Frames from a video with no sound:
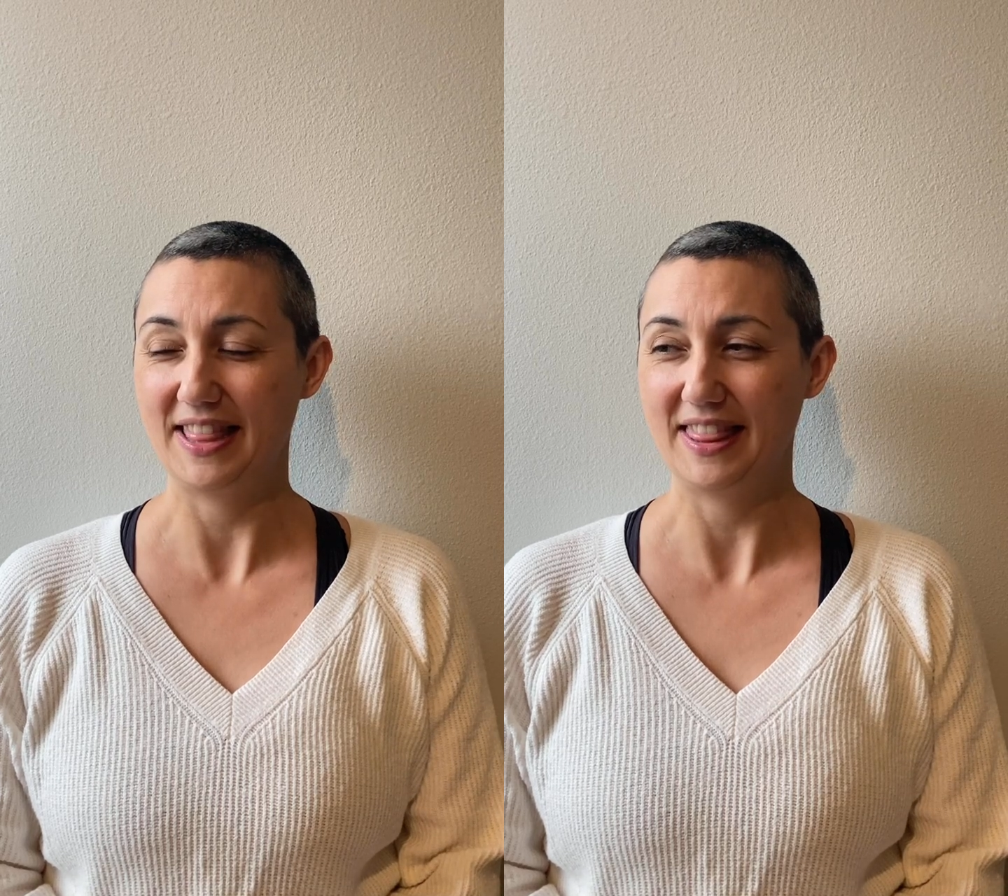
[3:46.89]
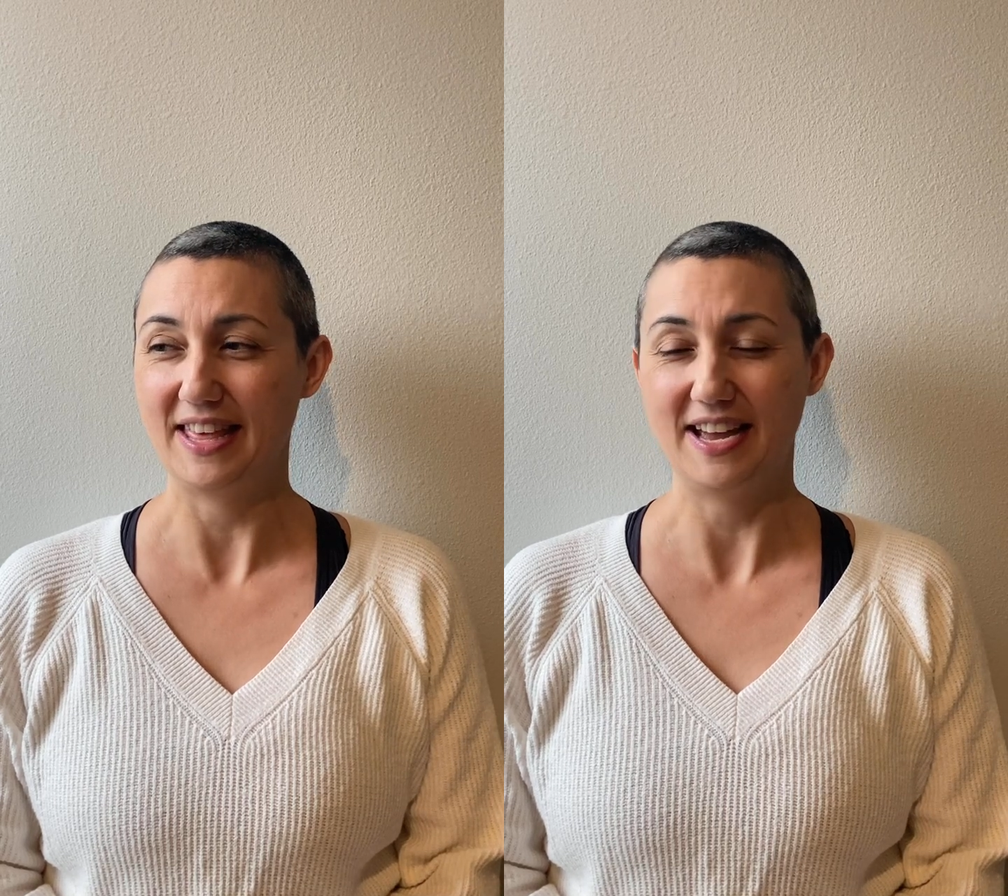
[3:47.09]

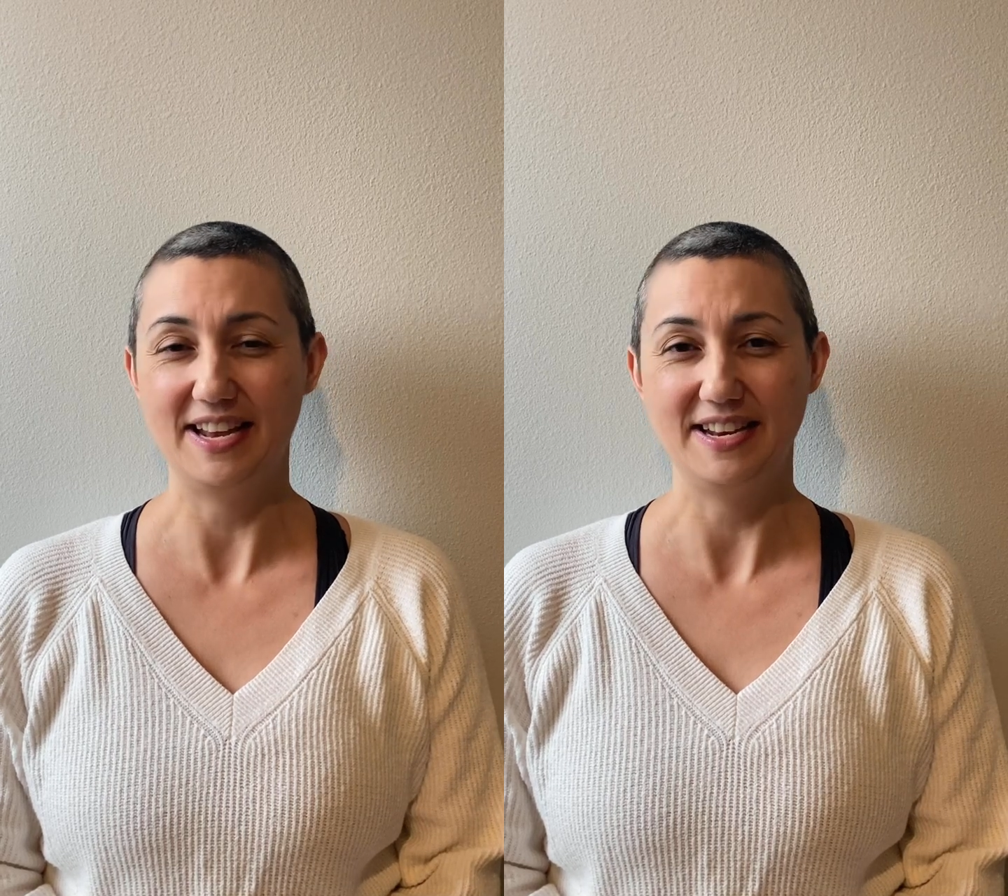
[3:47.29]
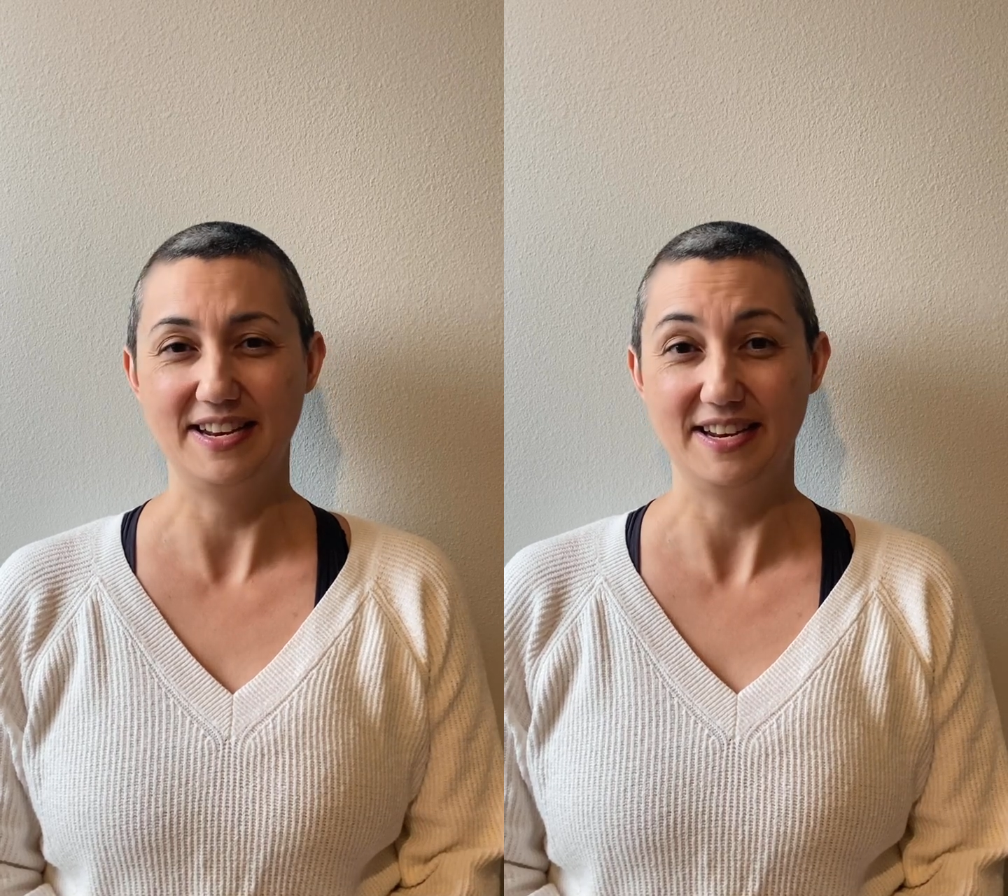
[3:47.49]

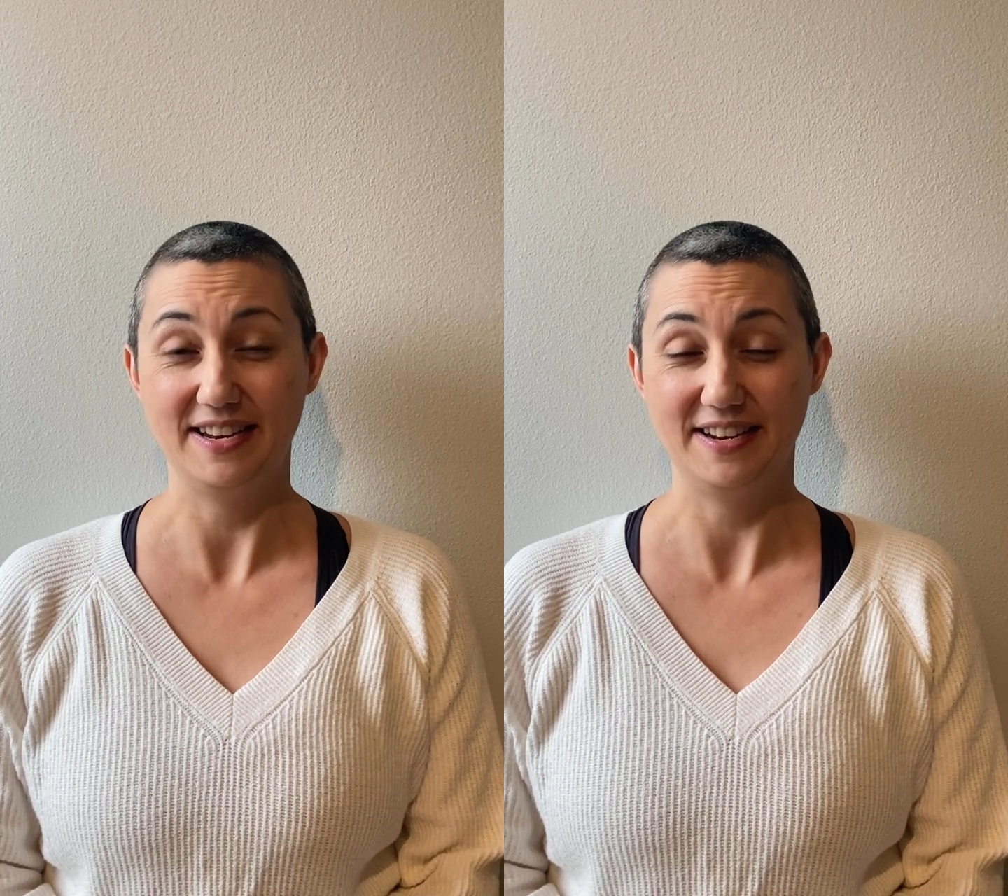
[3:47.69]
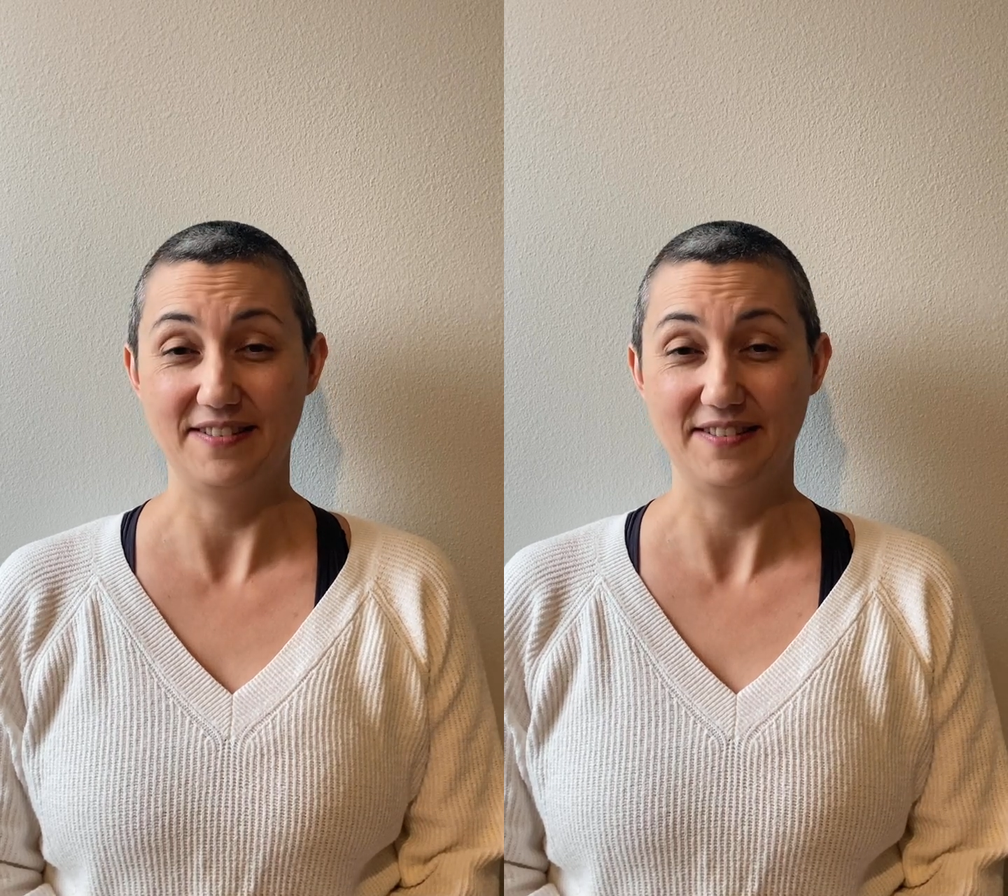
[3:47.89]
then